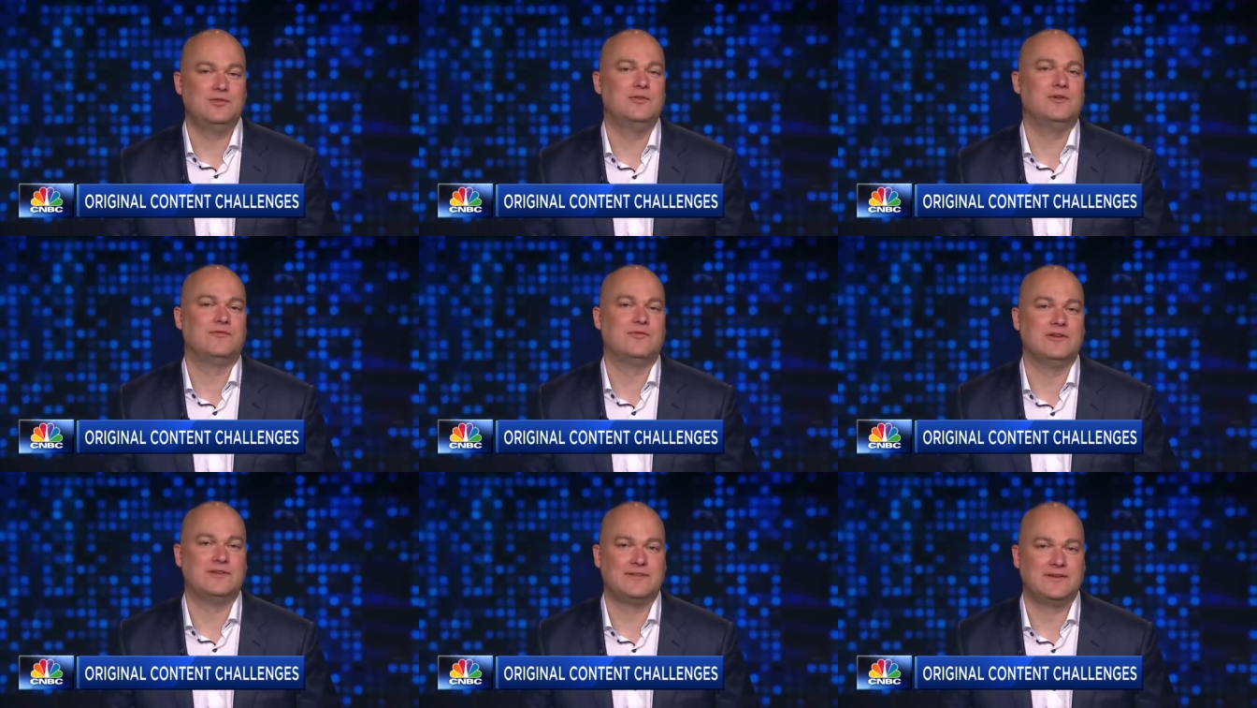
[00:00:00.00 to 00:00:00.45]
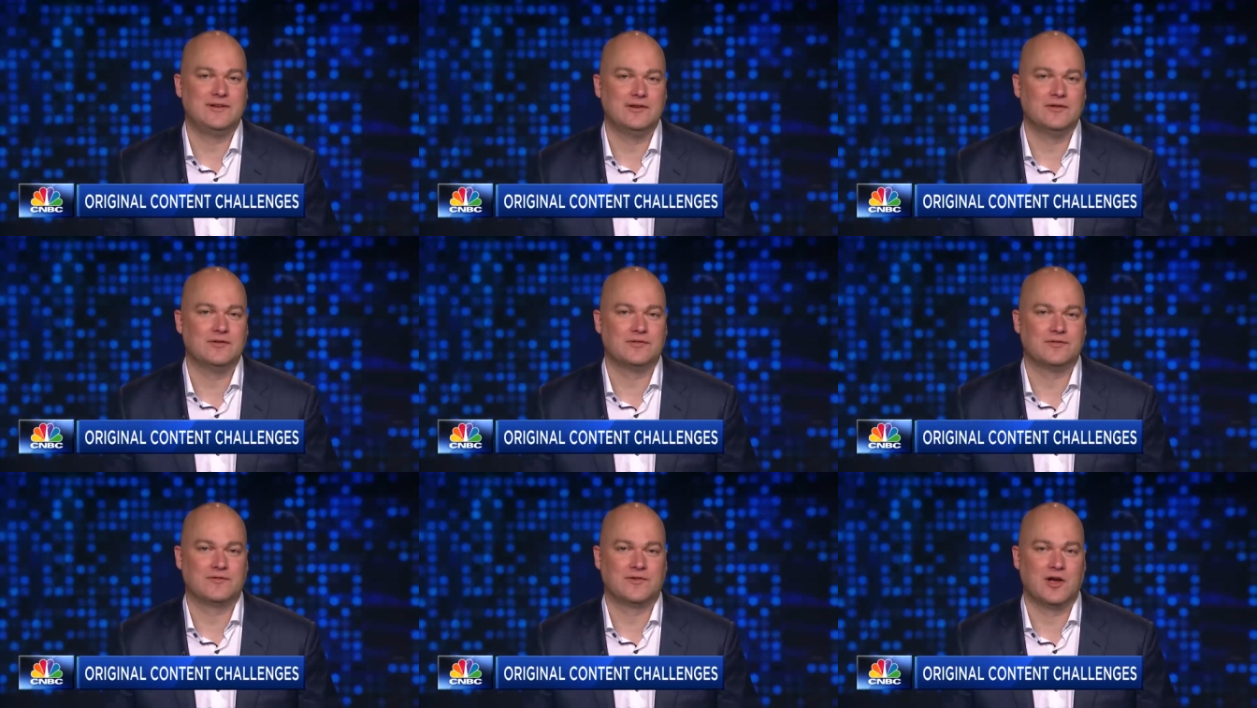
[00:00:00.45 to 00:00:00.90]
two different
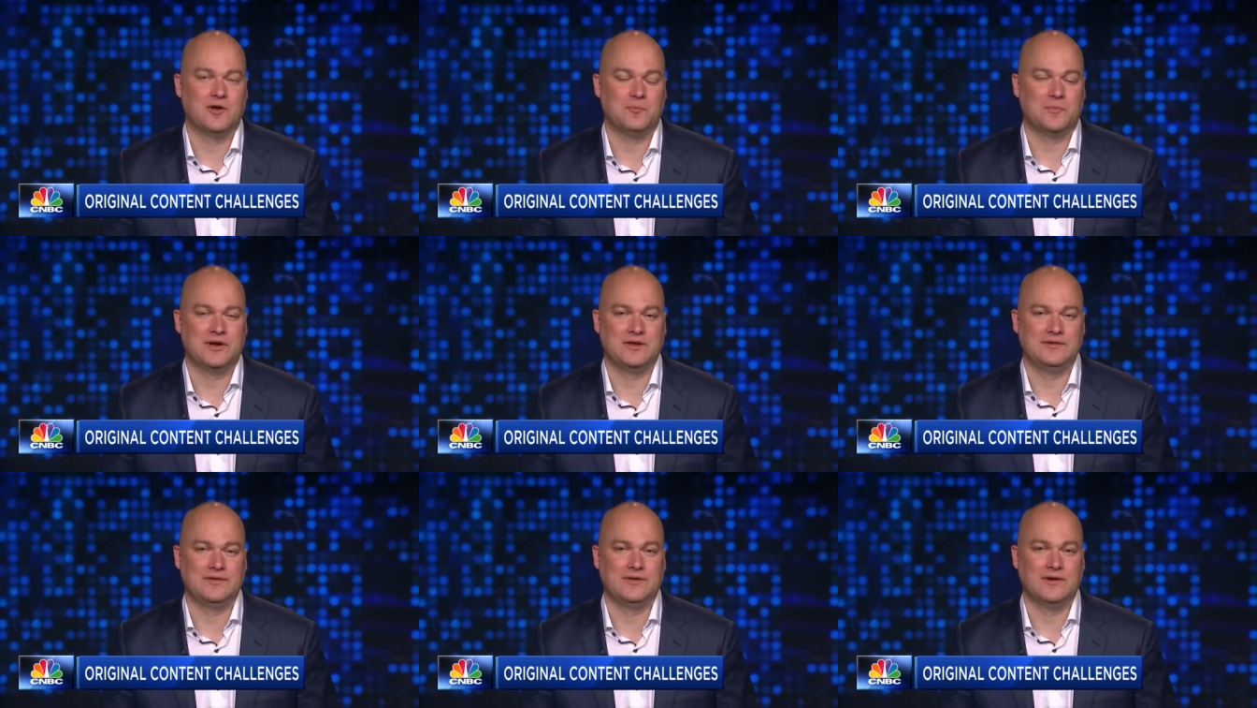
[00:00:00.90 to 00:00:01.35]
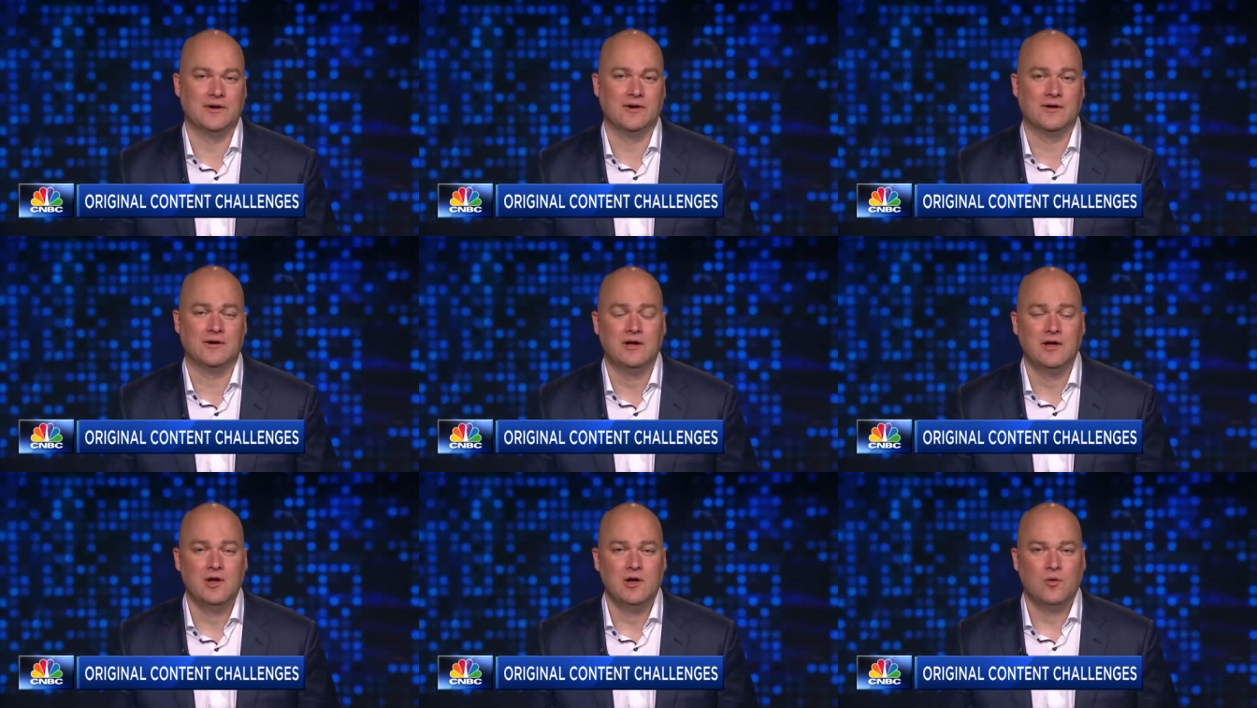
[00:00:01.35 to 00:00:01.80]
tiers of companies
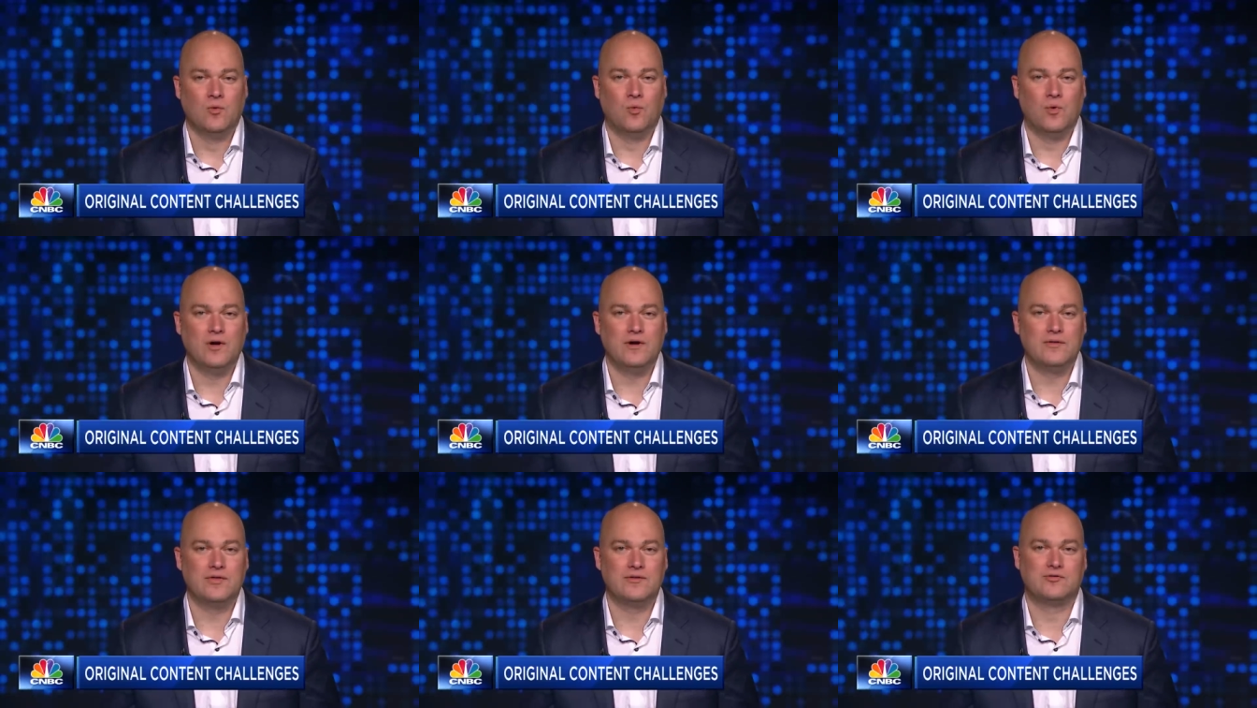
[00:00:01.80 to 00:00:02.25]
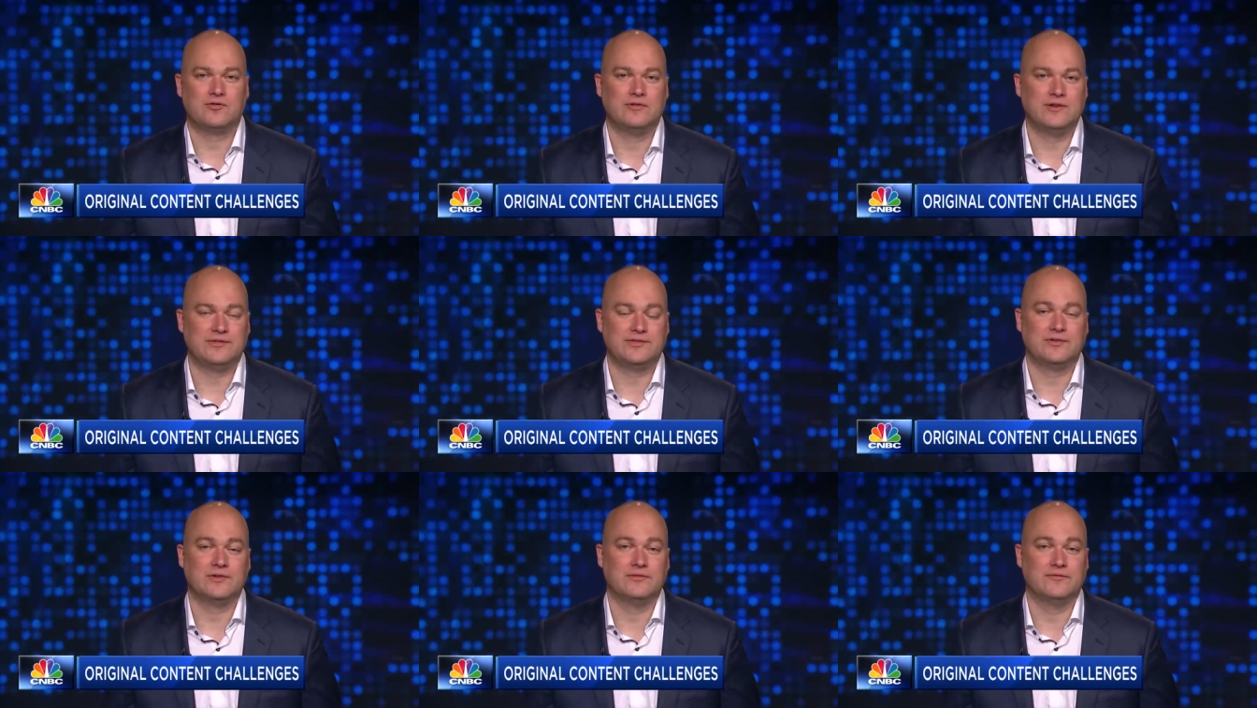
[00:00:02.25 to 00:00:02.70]
here. One are the
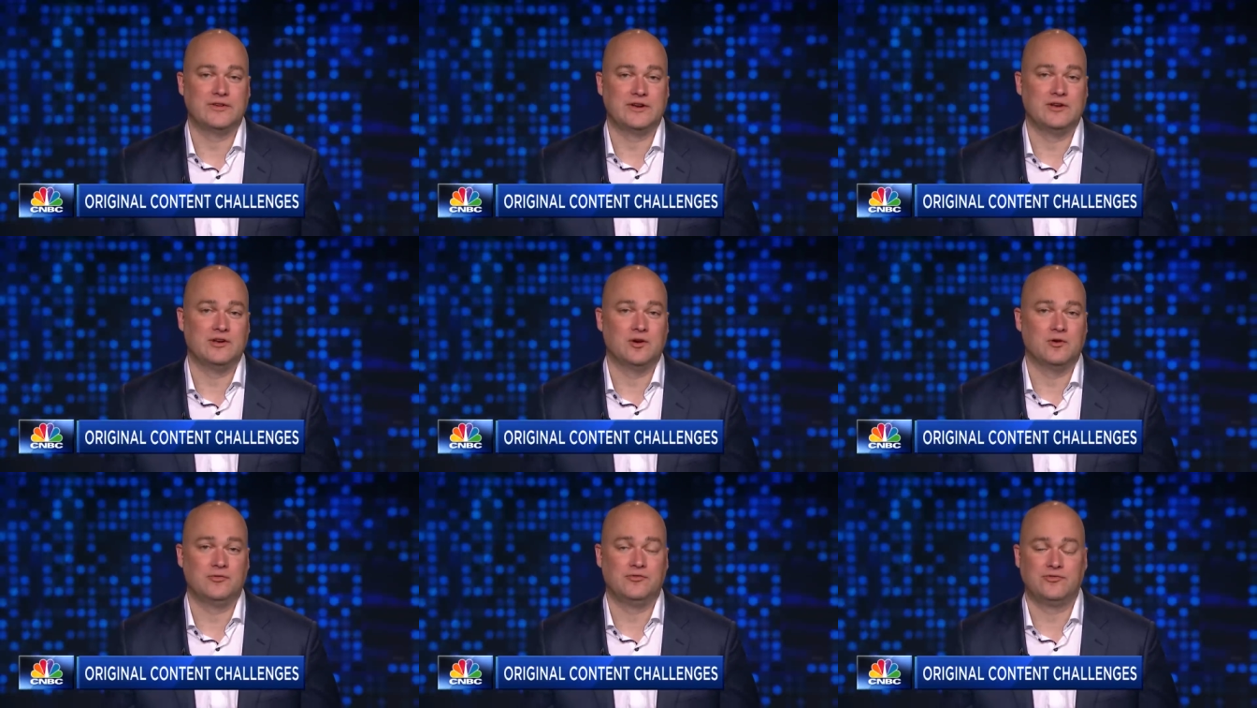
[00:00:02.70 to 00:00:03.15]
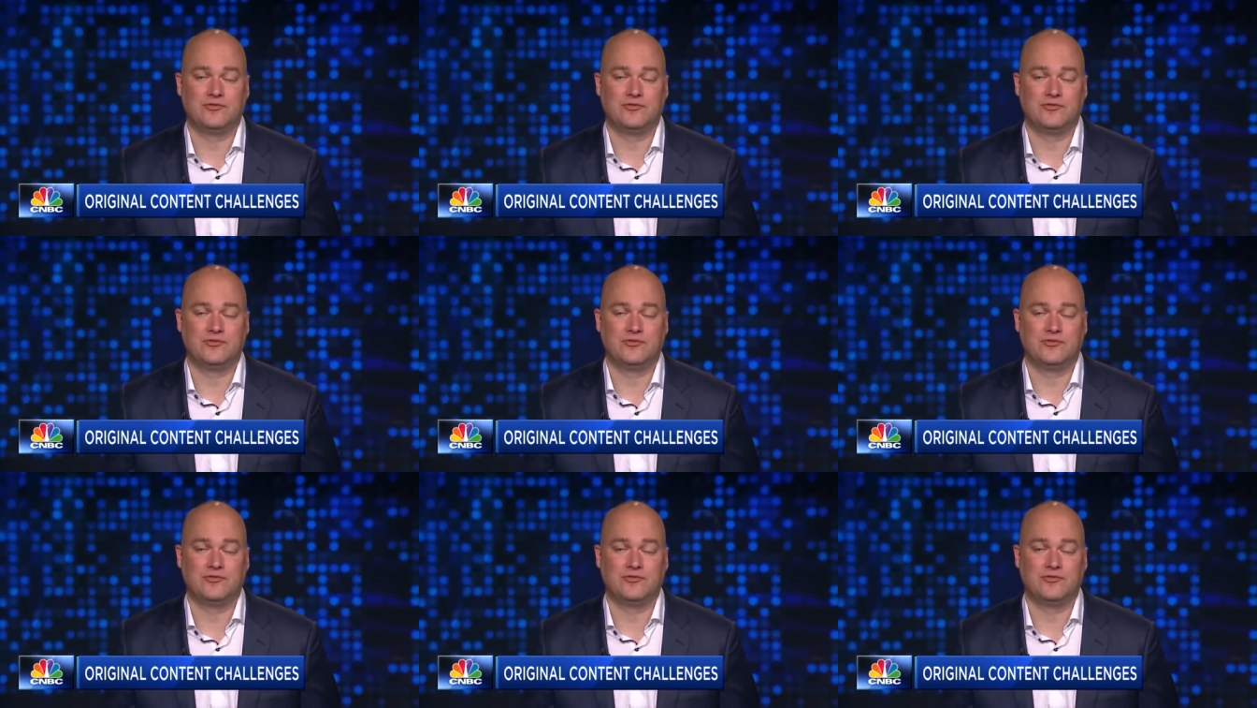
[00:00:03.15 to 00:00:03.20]
traditional video